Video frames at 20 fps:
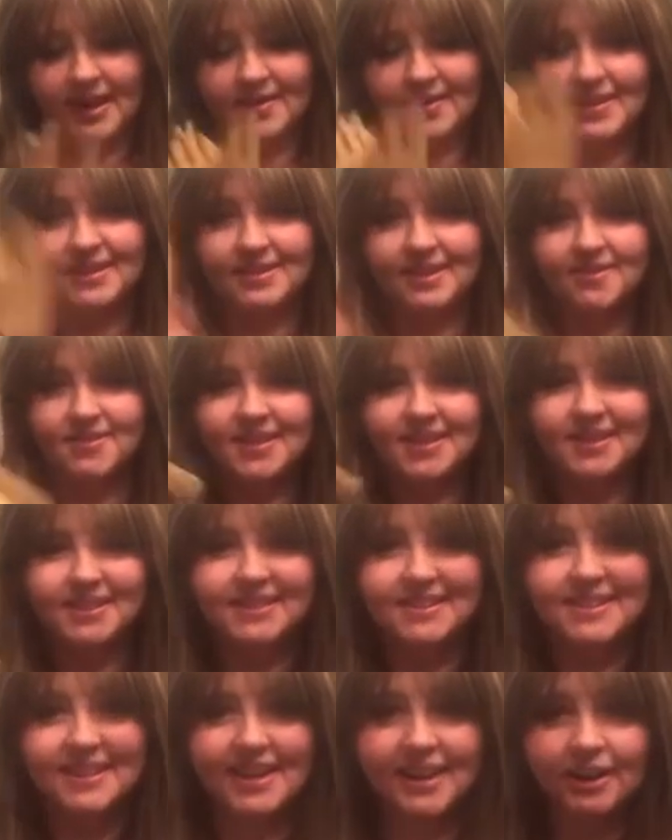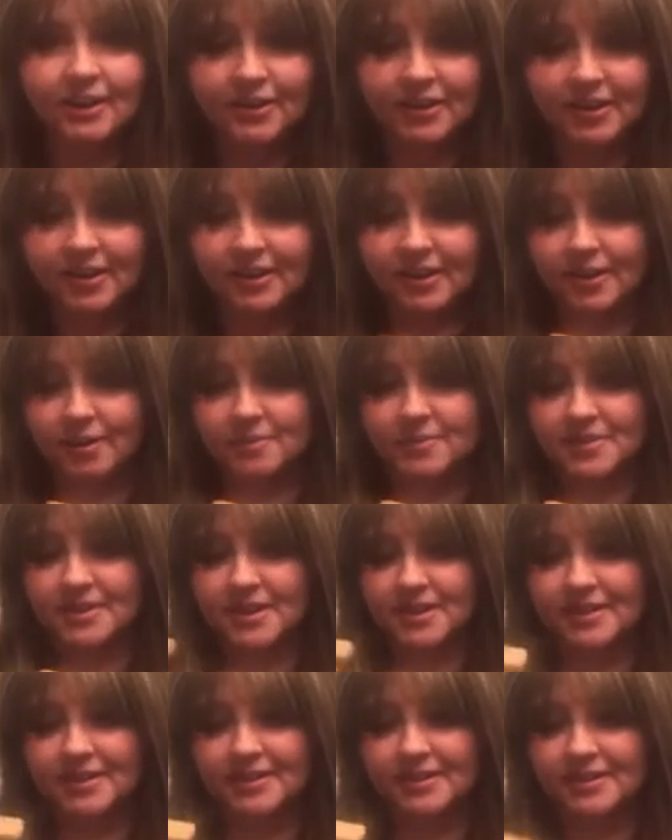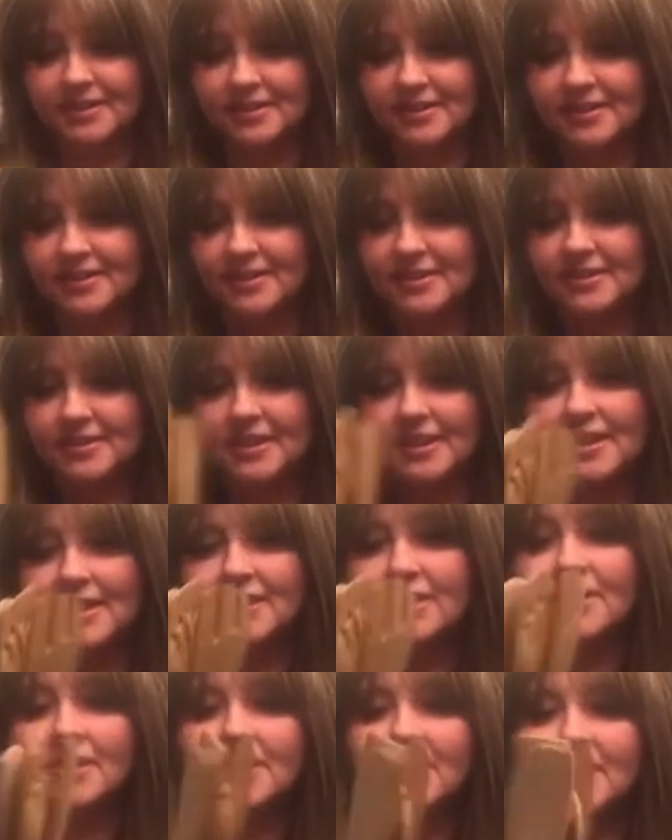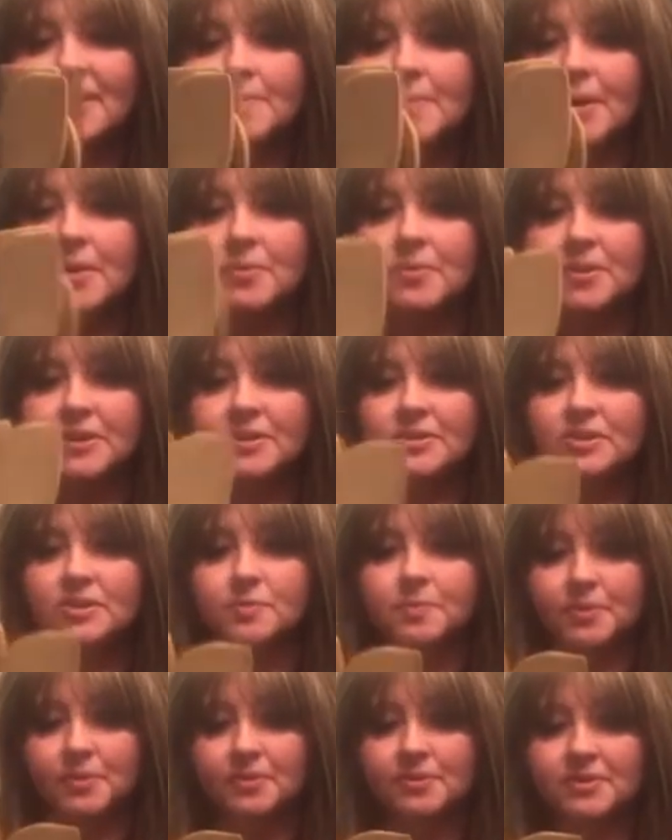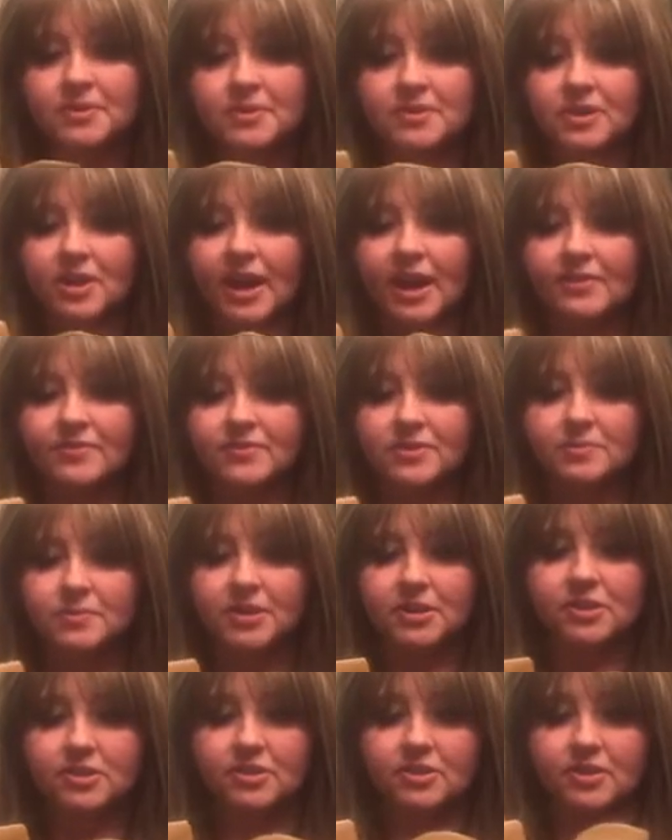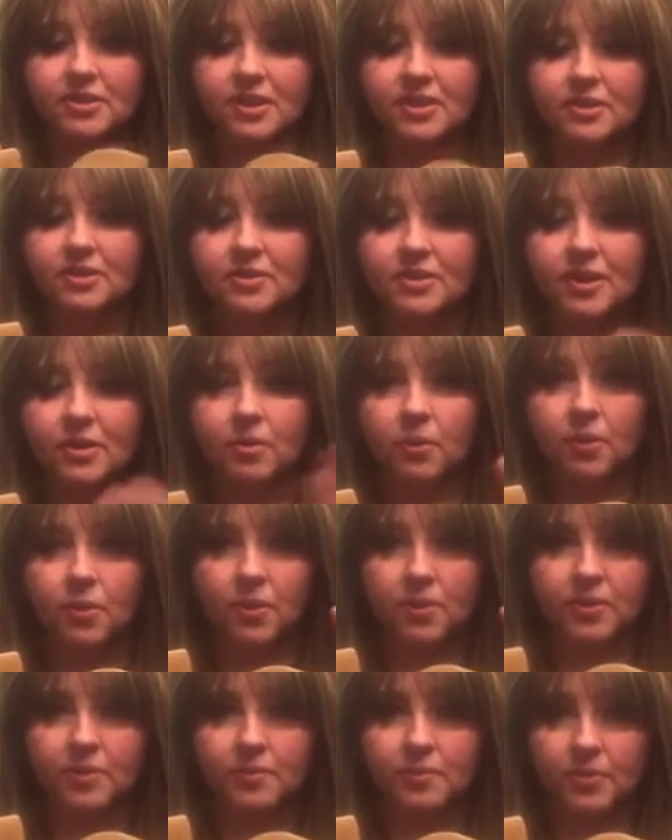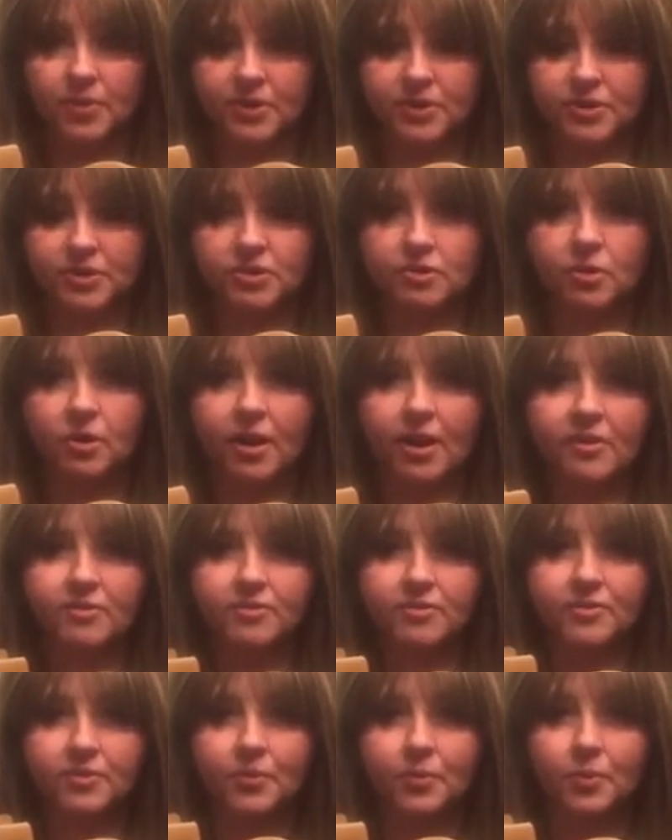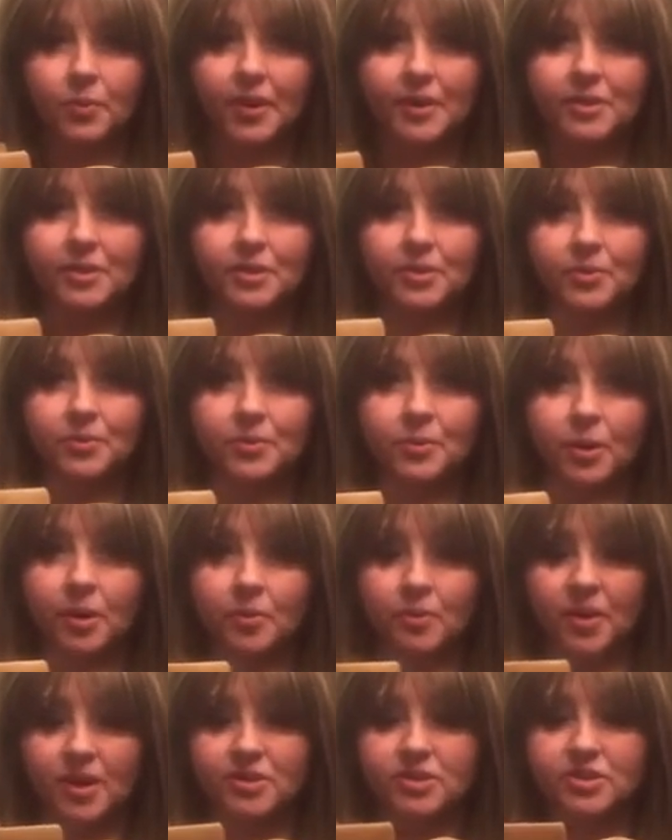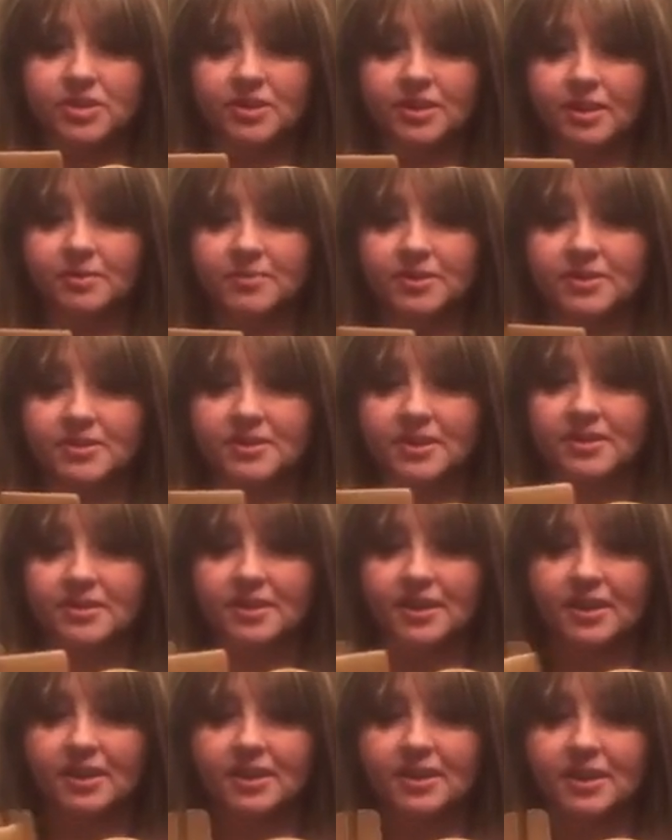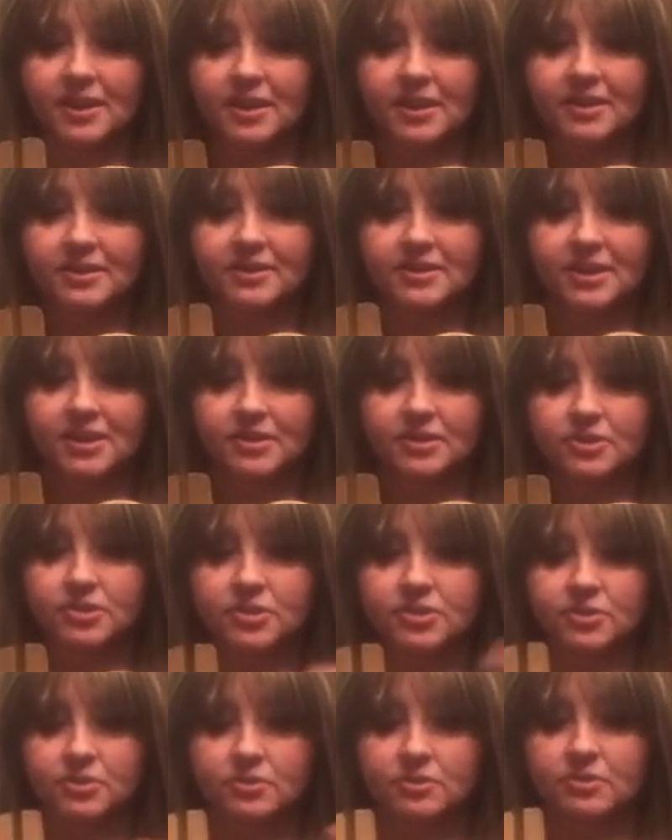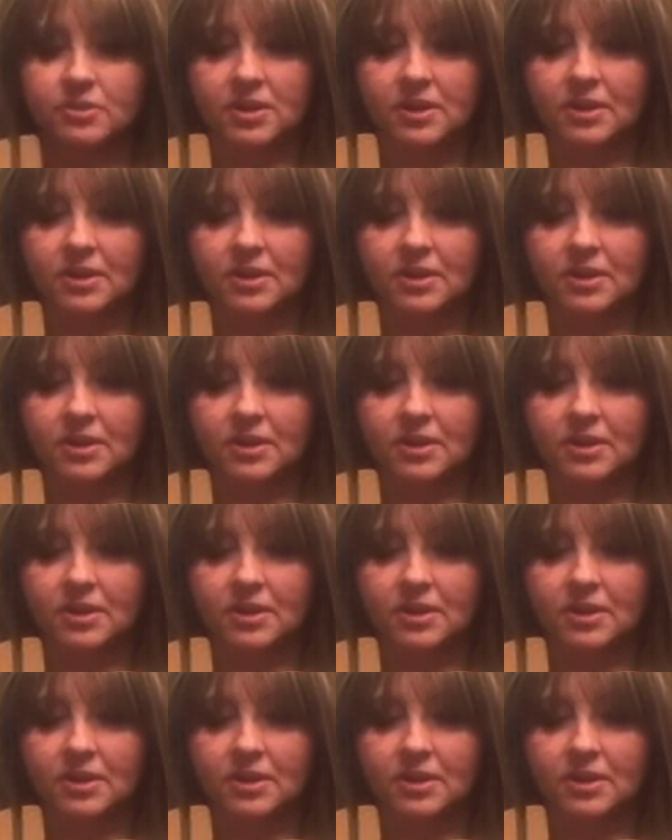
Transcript: I love the container it comes in. The only thing about wooden spoons is you have to make sure that you get all the moisture off when you are washing them, because then they tend to